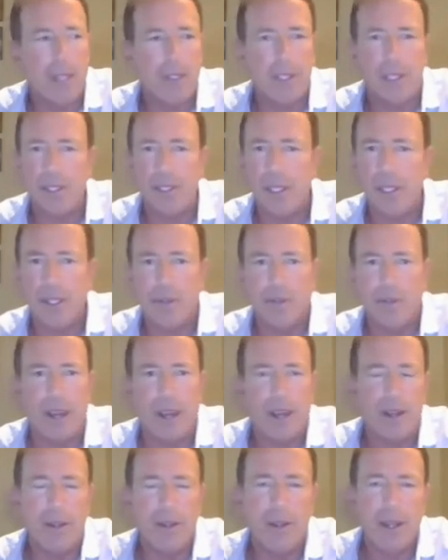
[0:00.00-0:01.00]
basically you've
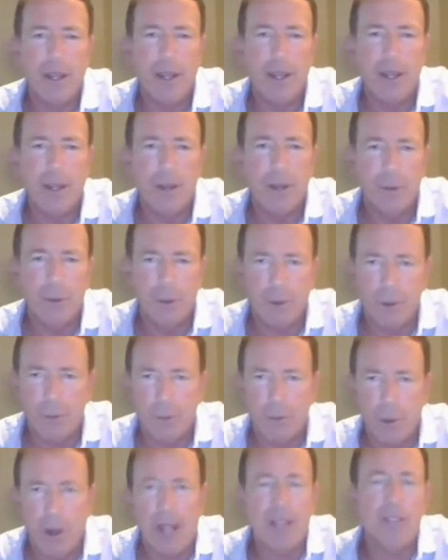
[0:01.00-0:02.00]
got
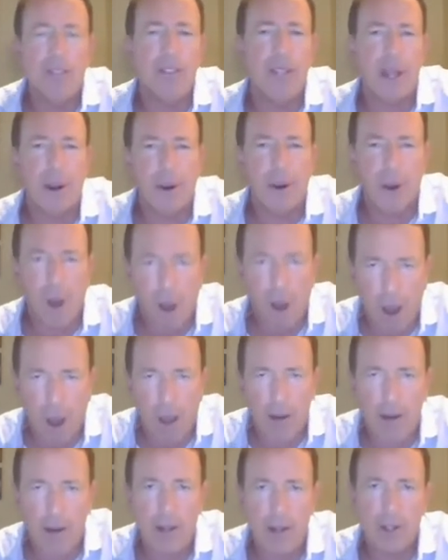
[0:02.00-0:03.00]
brands that are
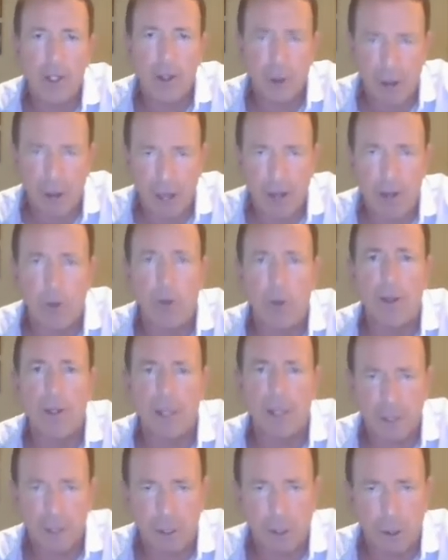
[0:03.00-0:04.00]
on trend
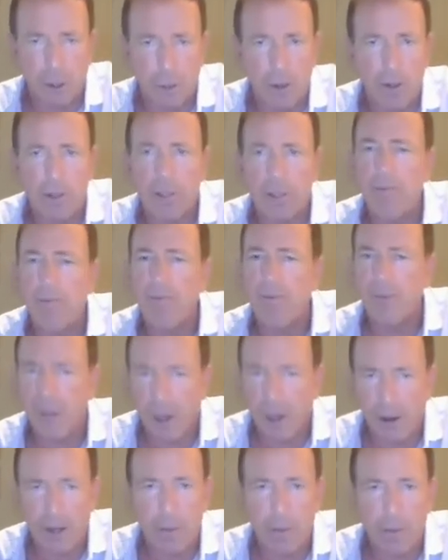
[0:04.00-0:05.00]
with consumers
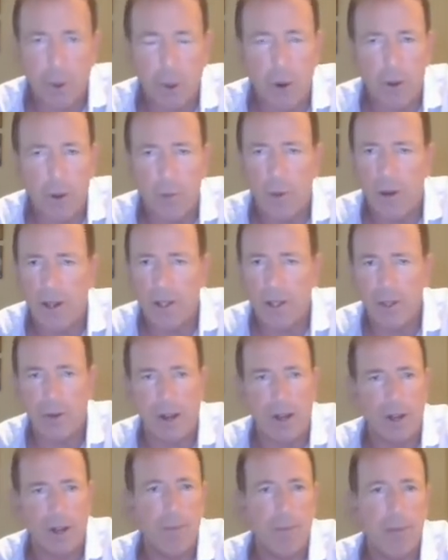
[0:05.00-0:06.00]
very important. We're not
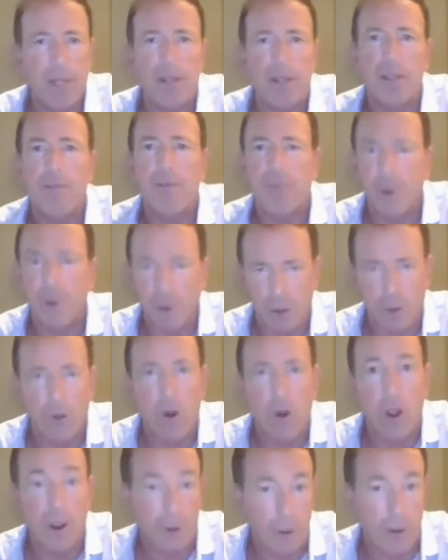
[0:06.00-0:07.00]
trying to pet the fur the
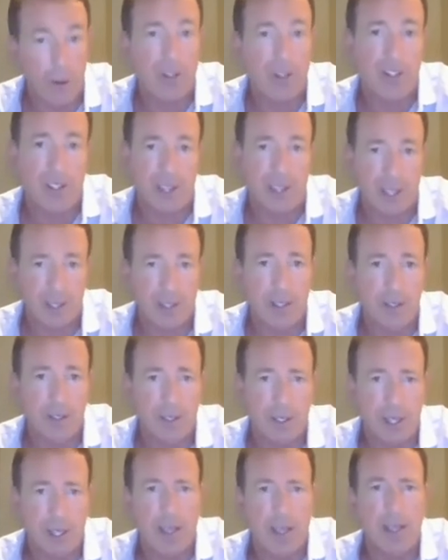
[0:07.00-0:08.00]
wrong direction, as they
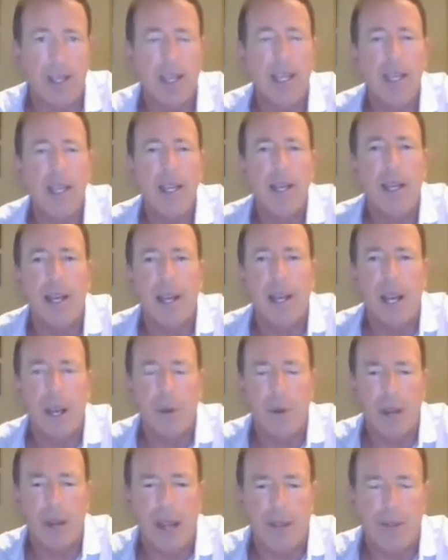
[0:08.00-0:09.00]
say.
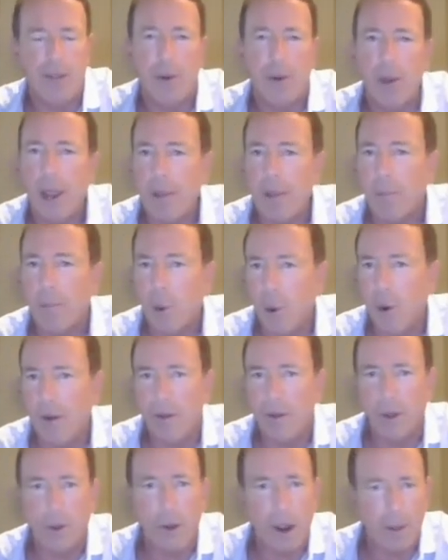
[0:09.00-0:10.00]
Uh, we have the right
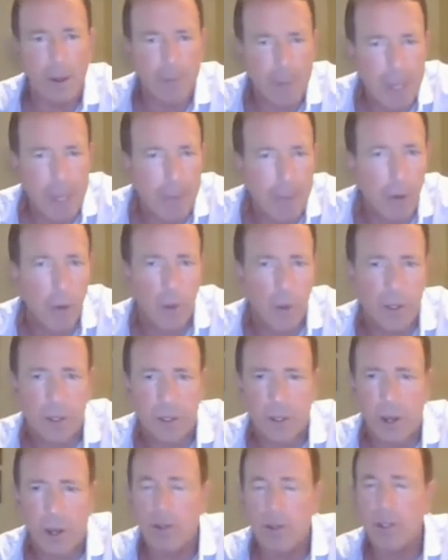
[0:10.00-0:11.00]
board and the right people,
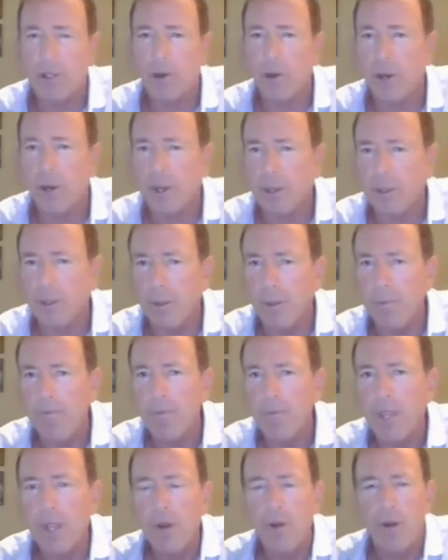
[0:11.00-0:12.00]
which is always
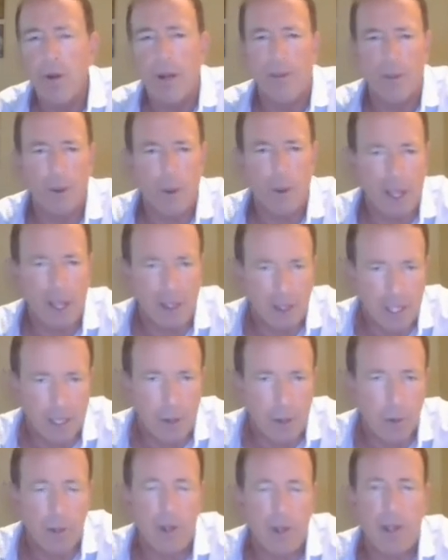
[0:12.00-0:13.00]
critical. We have the right
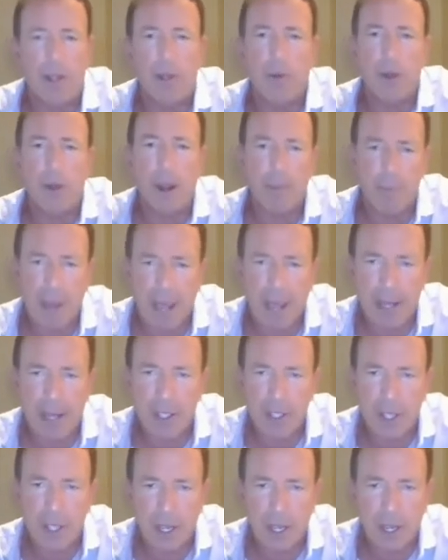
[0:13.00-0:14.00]
liquid and the right
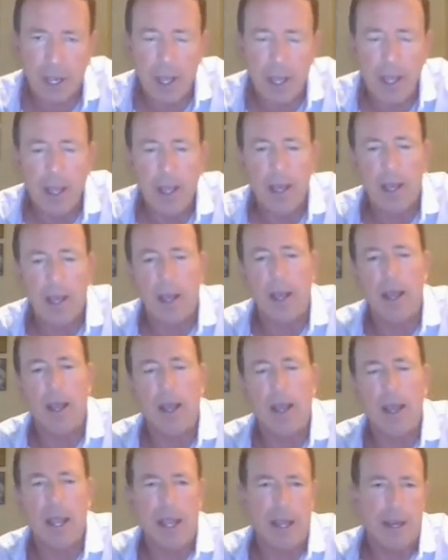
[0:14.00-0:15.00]
packaging,
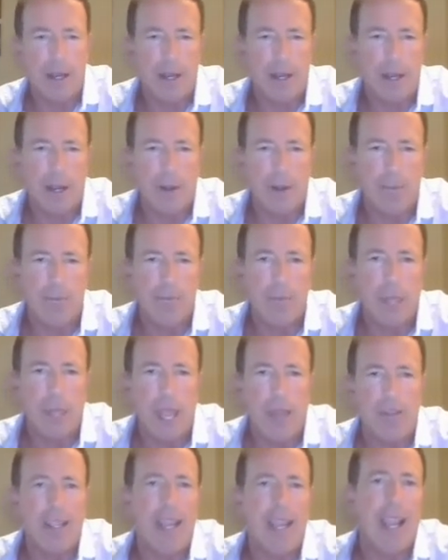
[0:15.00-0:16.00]
uh, and uh,
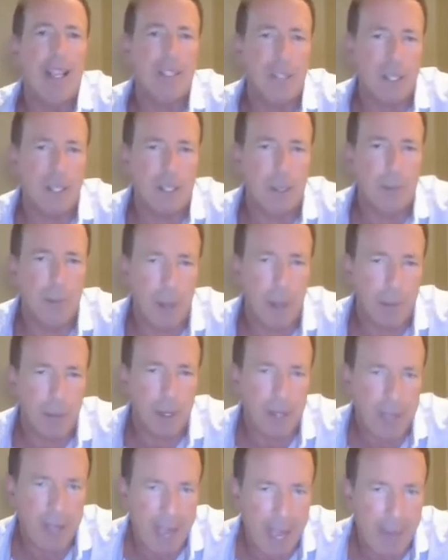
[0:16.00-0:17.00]
having access to
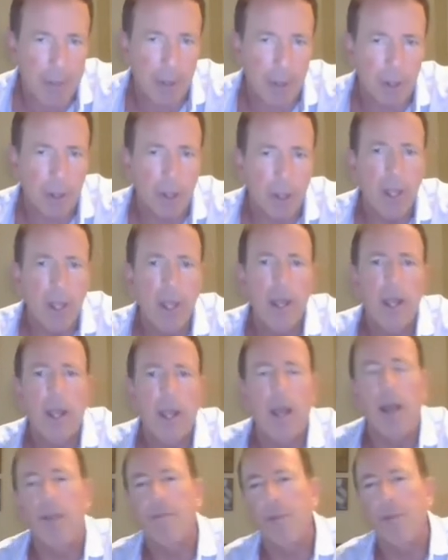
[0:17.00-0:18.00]
public capital
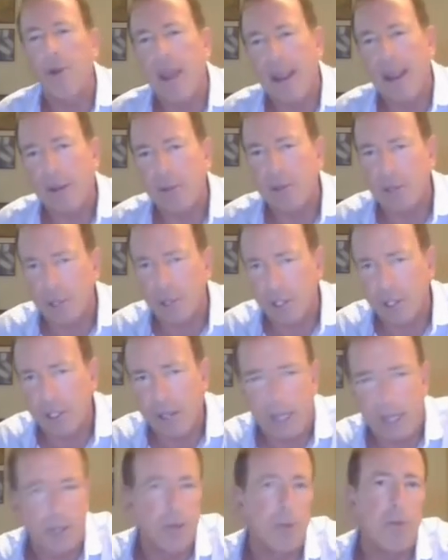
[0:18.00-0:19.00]
uh, for
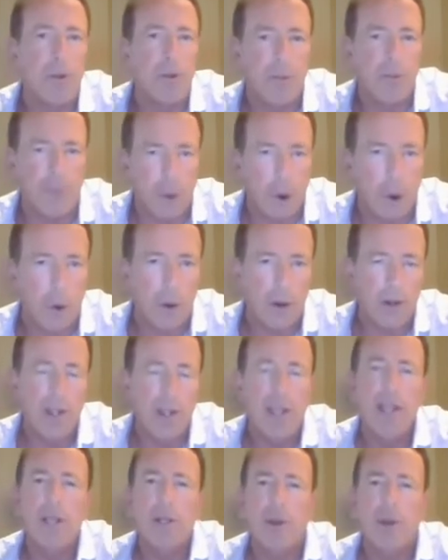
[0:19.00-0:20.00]
acquisition as we move
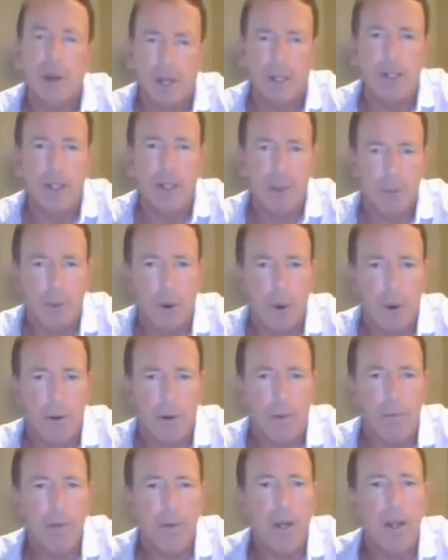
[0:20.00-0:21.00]
forward, critically
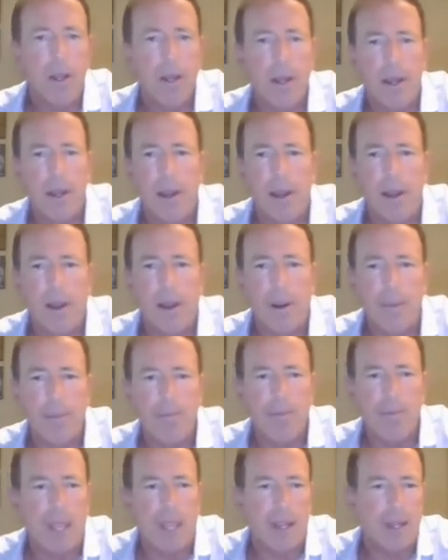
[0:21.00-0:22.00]
important.
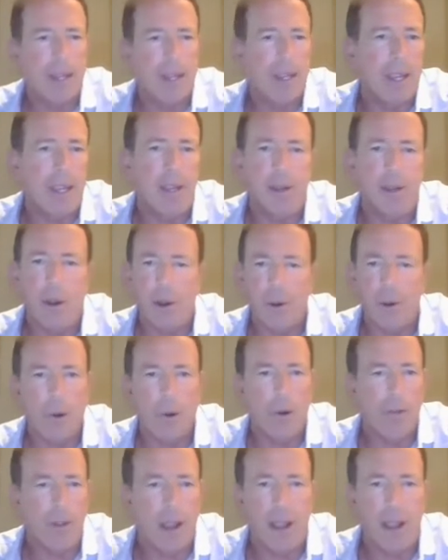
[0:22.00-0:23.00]
Um, and again, our
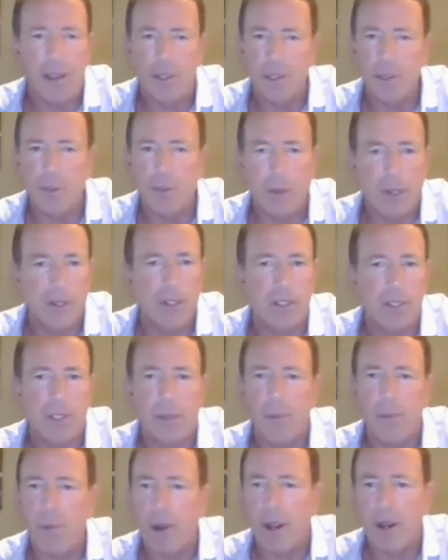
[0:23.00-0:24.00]
core values:
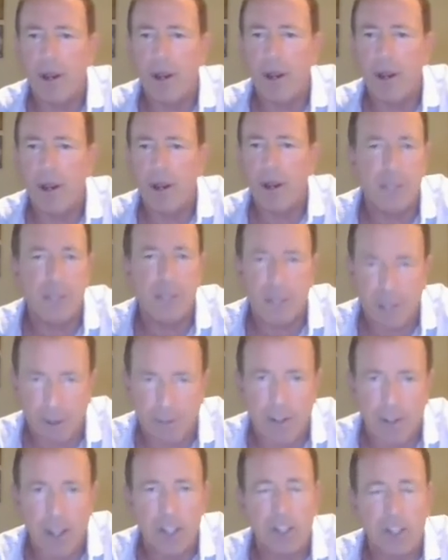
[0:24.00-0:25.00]
pre-existing brand awareness and
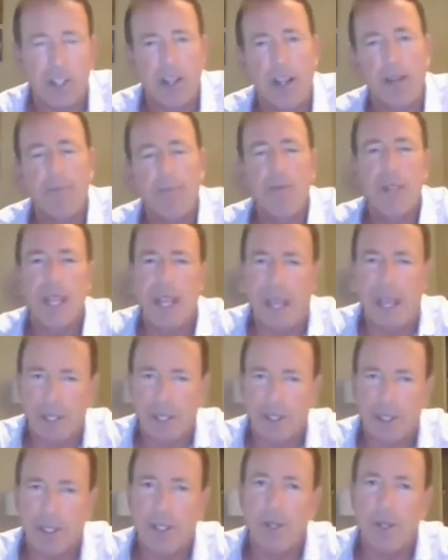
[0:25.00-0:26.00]
innovation, and
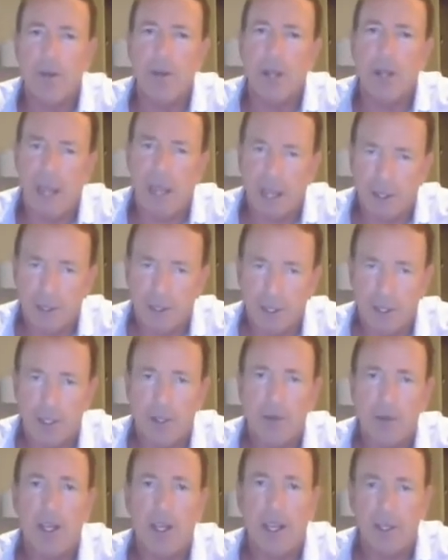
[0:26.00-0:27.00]
execute,
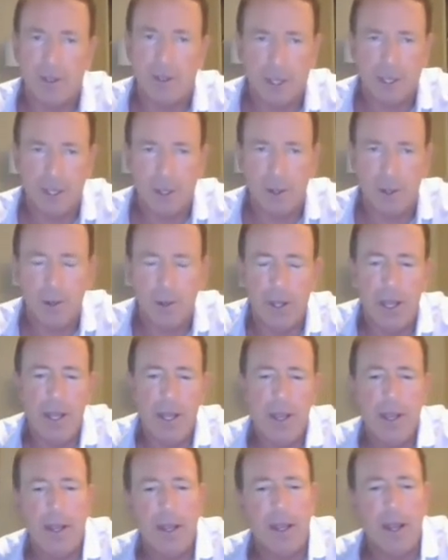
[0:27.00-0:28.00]
execute, execute.
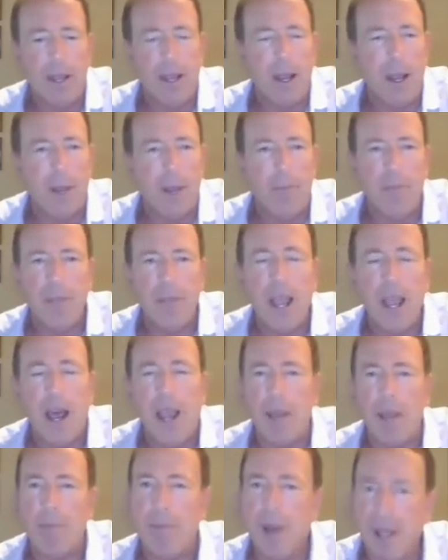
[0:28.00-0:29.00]
Um,
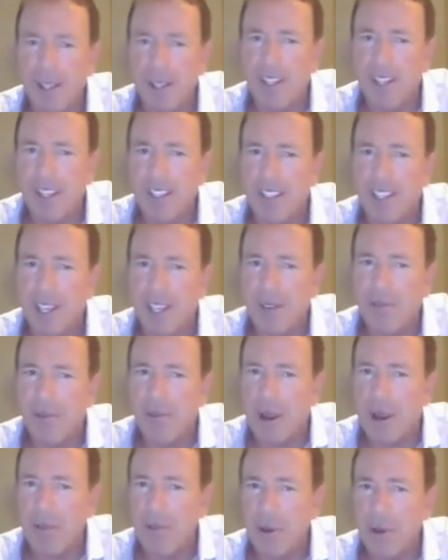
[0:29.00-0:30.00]
I apologize again
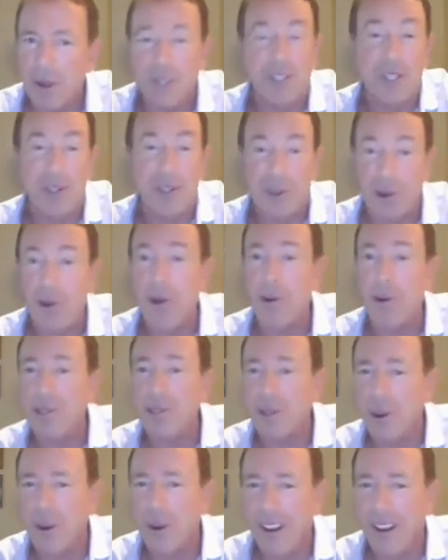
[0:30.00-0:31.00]
for my voice. I don't know
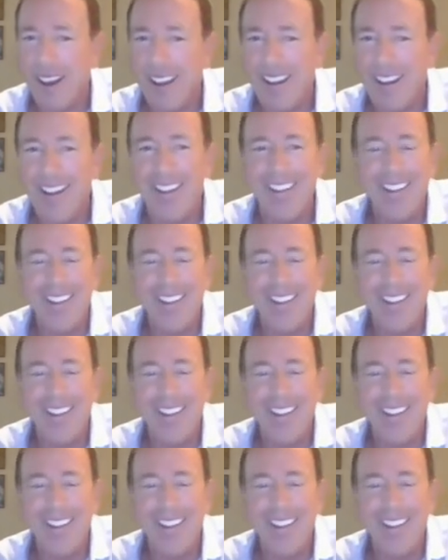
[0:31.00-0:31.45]
what's going on.